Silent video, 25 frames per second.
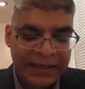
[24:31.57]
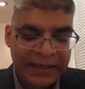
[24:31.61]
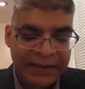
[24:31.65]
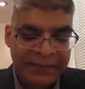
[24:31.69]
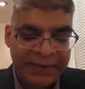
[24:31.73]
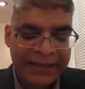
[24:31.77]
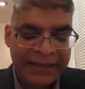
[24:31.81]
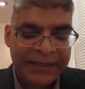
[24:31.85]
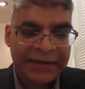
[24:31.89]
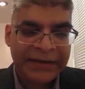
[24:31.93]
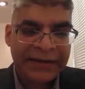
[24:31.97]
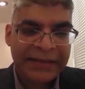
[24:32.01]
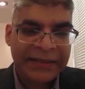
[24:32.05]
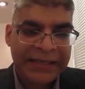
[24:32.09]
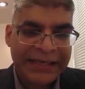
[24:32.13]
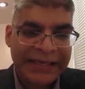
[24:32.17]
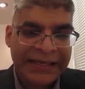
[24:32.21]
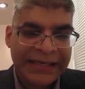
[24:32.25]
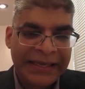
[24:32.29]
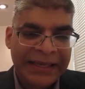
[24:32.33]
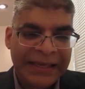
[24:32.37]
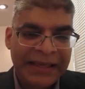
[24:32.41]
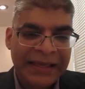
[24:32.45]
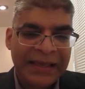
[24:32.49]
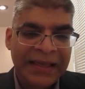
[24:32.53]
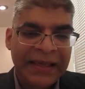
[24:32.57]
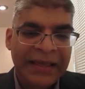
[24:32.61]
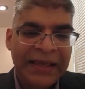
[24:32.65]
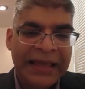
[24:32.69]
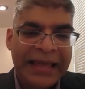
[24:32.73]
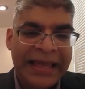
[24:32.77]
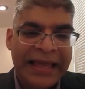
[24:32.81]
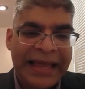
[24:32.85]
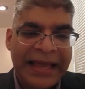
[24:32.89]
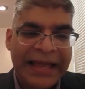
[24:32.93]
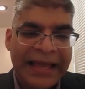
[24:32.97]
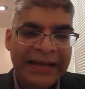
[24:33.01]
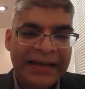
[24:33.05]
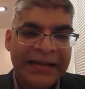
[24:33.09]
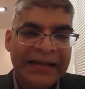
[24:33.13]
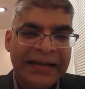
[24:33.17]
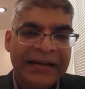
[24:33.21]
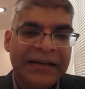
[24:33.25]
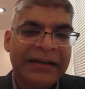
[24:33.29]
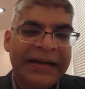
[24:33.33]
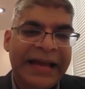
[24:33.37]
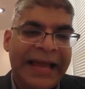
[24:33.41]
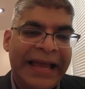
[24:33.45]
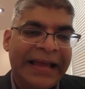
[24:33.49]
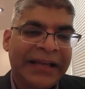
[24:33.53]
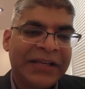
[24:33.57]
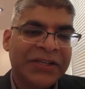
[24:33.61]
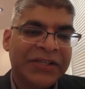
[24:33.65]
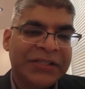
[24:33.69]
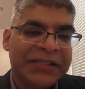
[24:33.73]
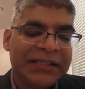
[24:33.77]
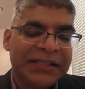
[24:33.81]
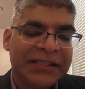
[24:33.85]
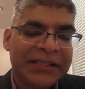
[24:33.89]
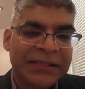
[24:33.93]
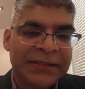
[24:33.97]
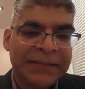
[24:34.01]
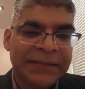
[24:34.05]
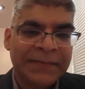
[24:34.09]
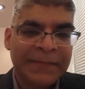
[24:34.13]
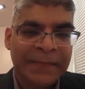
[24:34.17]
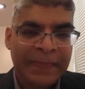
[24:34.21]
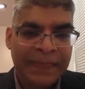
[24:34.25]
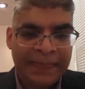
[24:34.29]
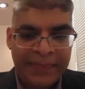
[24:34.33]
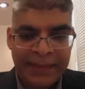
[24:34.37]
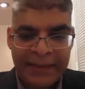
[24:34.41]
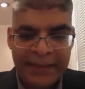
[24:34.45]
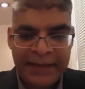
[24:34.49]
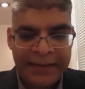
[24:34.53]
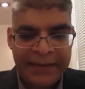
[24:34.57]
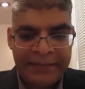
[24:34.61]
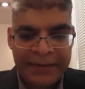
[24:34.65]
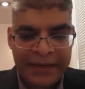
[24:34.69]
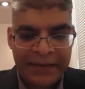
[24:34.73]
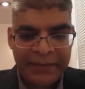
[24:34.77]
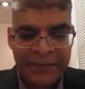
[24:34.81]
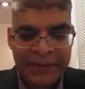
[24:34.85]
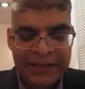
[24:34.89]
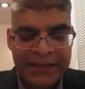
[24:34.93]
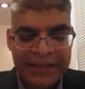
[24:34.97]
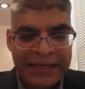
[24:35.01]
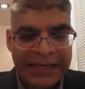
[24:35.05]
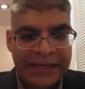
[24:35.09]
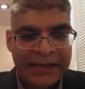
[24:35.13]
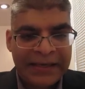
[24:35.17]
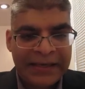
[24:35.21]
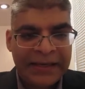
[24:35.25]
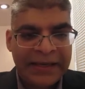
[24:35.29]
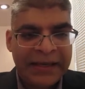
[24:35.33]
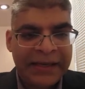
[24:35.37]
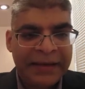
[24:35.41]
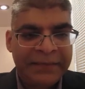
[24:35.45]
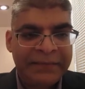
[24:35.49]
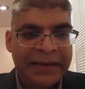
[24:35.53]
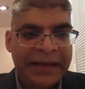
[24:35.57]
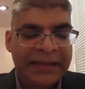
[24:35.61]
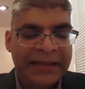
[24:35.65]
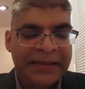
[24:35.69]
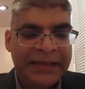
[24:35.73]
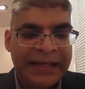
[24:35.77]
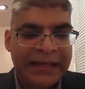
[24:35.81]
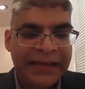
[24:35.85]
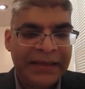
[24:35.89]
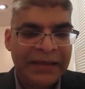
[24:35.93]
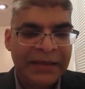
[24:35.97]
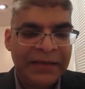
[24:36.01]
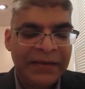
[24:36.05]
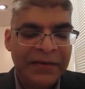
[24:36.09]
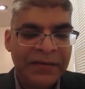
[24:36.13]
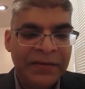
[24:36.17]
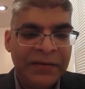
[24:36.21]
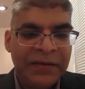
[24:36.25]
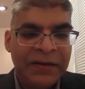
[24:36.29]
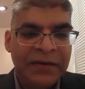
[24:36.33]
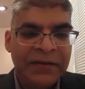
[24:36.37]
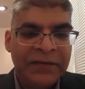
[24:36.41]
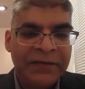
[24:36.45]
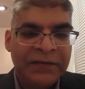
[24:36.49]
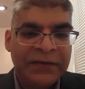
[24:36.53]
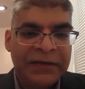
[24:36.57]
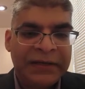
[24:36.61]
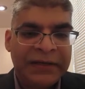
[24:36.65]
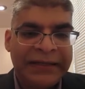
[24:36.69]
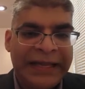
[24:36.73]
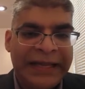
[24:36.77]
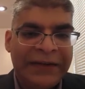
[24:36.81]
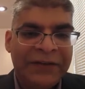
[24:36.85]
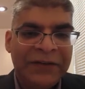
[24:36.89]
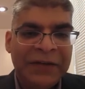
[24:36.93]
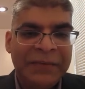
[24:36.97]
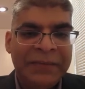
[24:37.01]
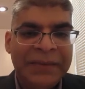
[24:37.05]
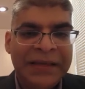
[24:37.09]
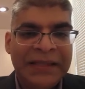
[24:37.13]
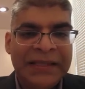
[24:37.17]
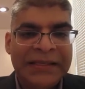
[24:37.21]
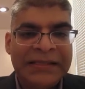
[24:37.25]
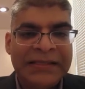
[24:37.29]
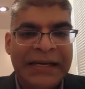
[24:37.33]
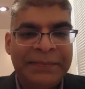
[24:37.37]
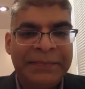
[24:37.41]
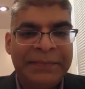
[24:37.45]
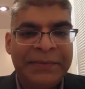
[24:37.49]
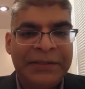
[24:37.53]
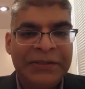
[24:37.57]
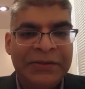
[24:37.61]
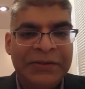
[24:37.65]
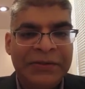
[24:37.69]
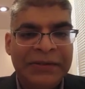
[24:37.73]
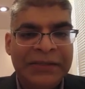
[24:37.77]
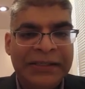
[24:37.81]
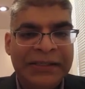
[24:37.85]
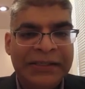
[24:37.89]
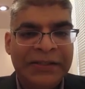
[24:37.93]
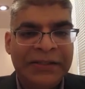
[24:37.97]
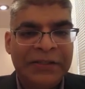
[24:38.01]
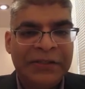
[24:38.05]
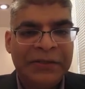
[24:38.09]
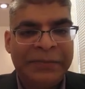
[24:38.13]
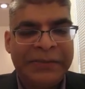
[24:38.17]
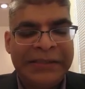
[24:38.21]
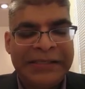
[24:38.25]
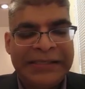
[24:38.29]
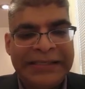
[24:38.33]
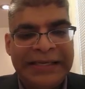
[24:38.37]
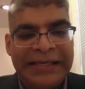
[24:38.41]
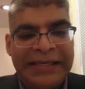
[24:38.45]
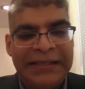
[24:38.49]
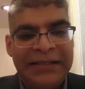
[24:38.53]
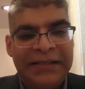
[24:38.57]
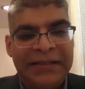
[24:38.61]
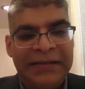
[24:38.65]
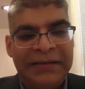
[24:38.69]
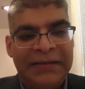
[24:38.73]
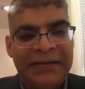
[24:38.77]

in our thinking and in our actions. And with that, I thank you for allowing me this opportunity to present.